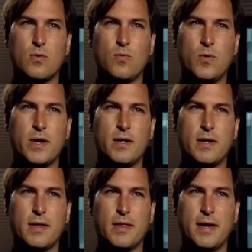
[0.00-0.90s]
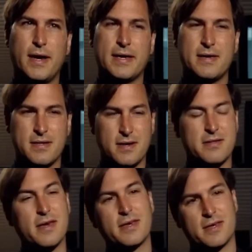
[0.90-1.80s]
Well, I guess I
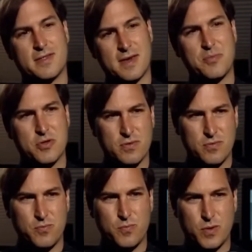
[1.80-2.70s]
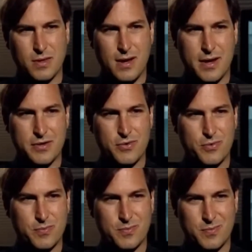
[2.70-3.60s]
take exception to a lot of
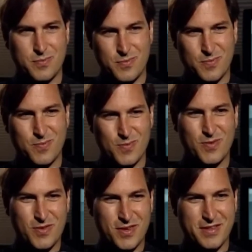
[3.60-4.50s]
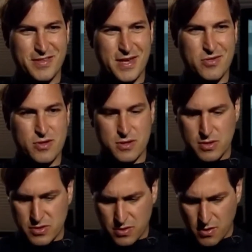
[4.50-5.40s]
your contentions.
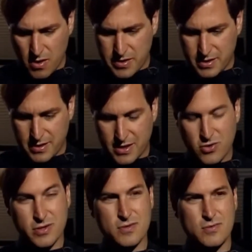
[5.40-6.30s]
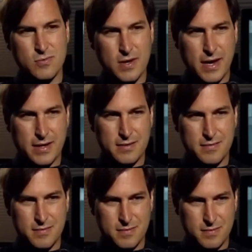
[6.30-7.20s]
The star didn't actually do that
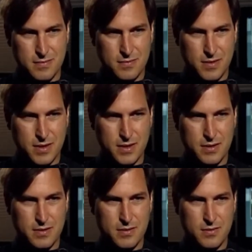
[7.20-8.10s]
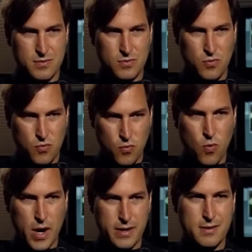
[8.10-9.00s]
uh,
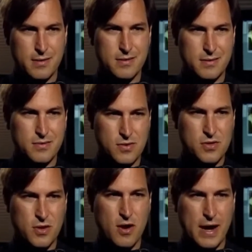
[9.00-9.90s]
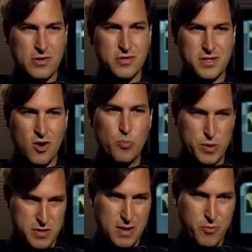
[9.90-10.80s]
quite the star actually
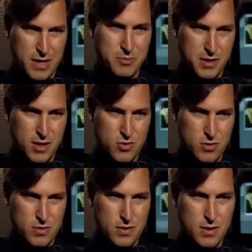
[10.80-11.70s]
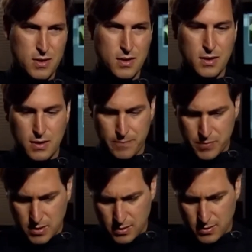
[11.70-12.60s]
opens separate applications.
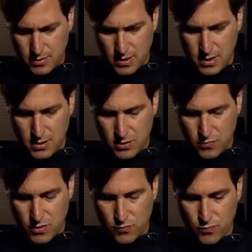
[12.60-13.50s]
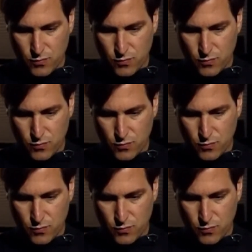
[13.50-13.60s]
The, the industry's